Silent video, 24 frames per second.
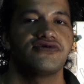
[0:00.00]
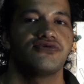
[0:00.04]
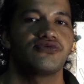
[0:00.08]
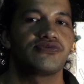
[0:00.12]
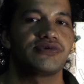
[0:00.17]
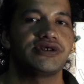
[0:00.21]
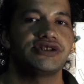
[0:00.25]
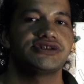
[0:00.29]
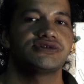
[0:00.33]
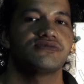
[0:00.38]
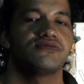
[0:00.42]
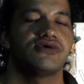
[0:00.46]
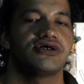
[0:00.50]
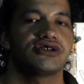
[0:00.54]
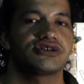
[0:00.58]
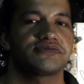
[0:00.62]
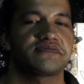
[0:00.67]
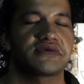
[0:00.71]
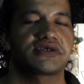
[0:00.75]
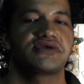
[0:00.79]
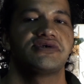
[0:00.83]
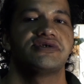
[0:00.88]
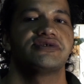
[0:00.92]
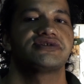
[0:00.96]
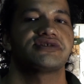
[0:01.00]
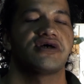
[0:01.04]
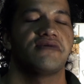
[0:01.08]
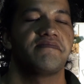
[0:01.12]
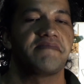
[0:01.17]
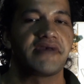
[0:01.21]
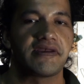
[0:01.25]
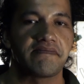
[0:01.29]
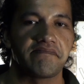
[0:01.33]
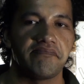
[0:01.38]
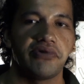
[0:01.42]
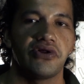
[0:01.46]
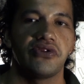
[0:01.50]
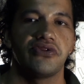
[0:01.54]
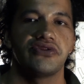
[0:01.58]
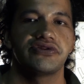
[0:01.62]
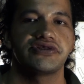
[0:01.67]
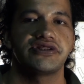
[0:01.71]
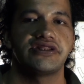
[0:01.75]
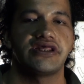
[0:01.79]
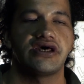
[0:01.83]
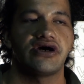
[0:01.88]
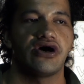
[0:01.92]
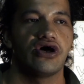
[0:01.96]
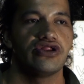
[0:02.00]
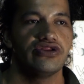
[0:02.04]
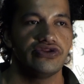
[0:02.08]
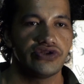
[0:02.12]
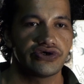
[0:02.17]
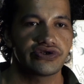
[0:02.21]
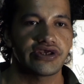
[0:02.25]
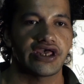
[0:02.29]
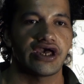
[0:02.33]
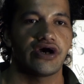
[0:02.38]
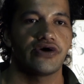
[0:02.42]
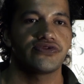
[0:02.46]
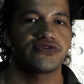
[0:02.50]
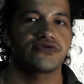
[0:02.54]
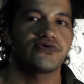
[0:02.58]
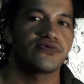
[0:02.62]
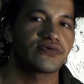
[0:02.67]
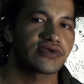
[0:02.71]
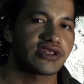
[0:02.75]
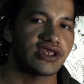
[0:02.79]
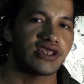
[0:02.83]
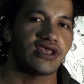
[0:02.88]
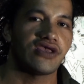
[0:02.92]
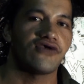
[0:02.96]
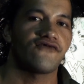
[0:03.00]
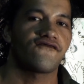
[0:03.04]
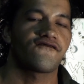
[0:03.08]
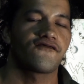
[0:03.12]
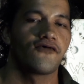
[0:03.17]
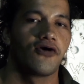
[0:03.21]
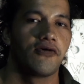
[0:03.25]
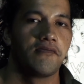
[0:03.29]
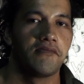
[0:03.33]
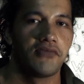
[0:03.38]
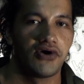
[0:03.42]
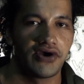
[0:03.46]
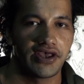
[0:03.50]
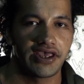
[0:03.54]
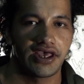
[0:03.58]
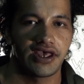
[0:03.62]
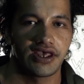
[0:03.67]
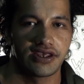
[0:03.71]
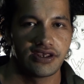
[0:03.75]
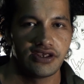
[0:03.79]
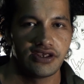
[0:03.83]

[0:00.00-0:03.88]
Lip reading: The reason why is because I've been pulling out a lot of outdoor gear from my